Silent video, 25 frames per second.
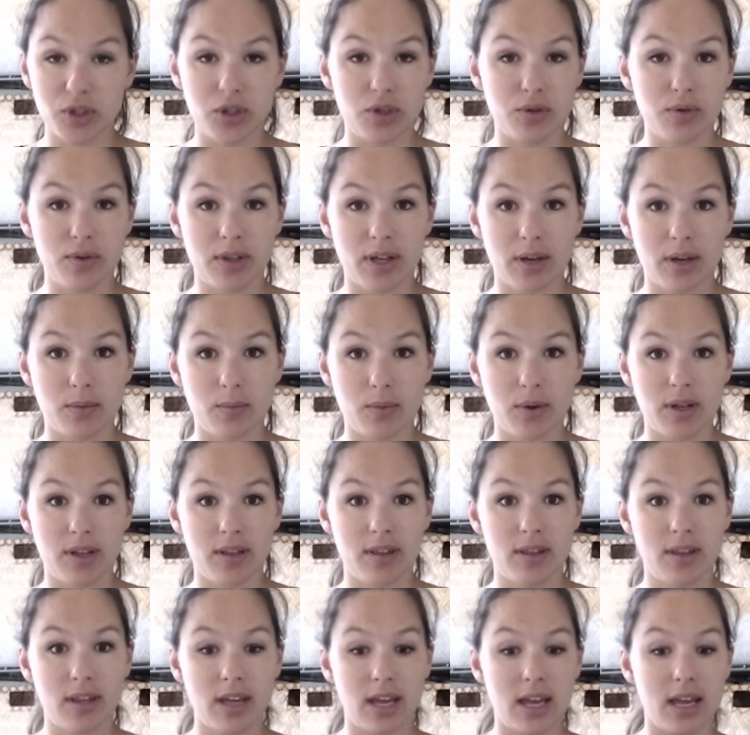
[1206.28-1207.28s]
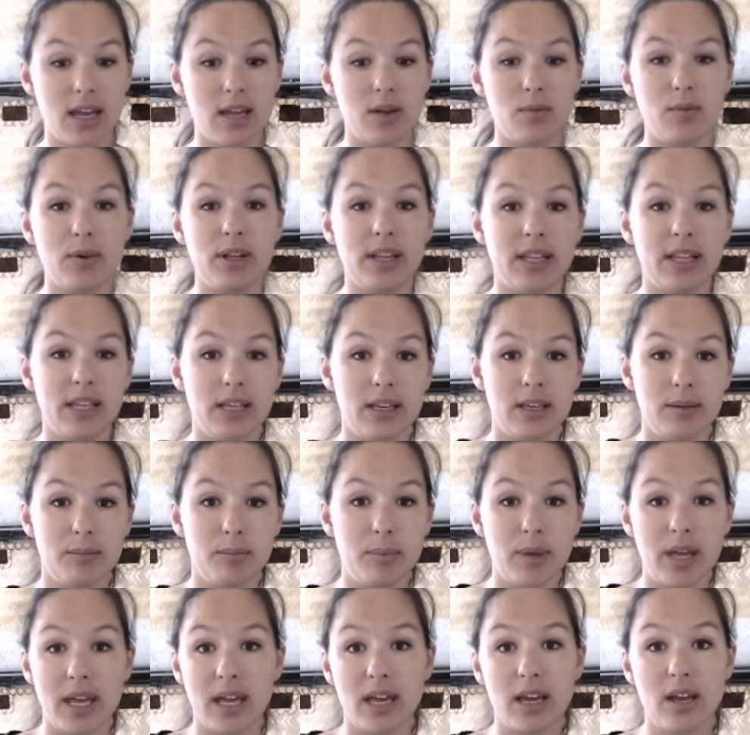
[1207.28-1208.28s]
do that with a really
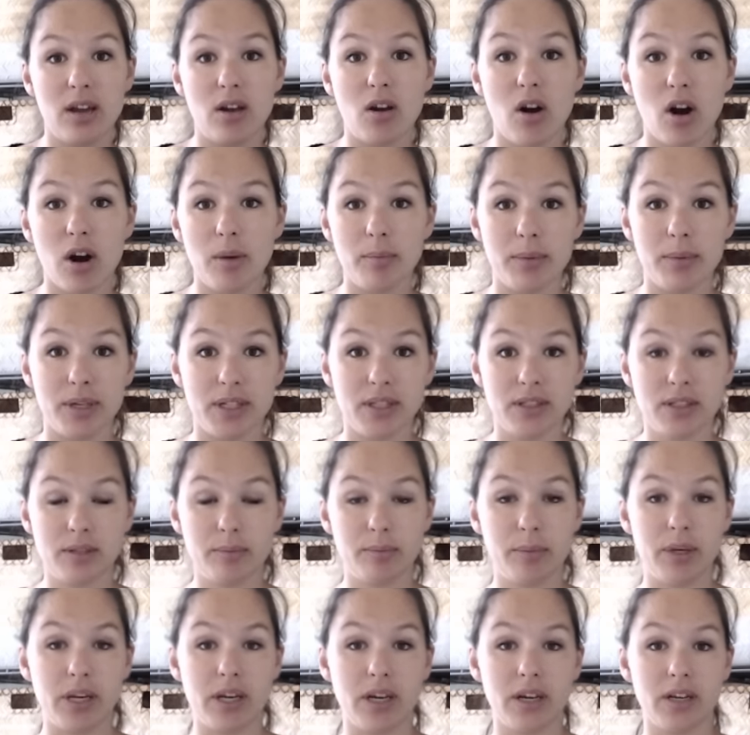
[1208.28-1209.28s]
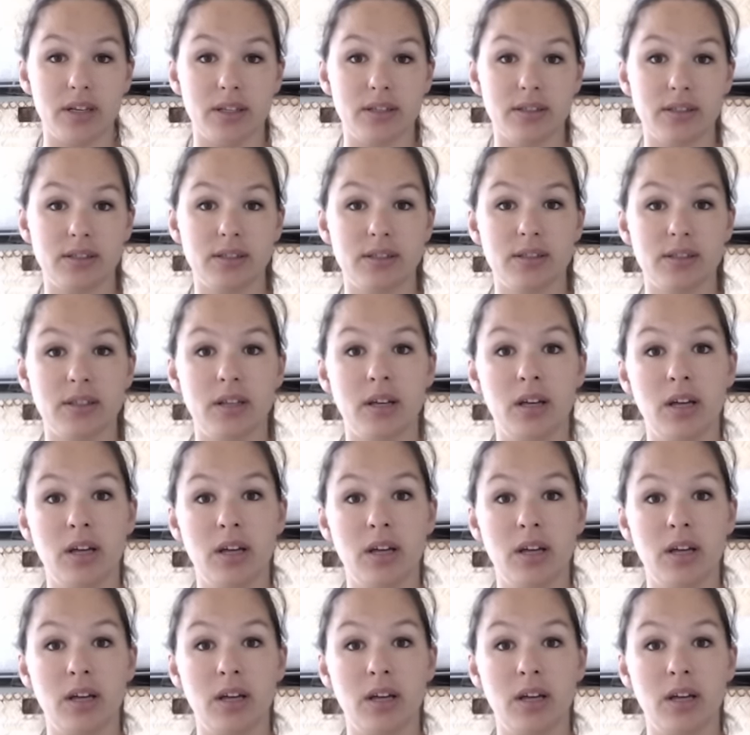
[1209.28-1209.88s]
big garment because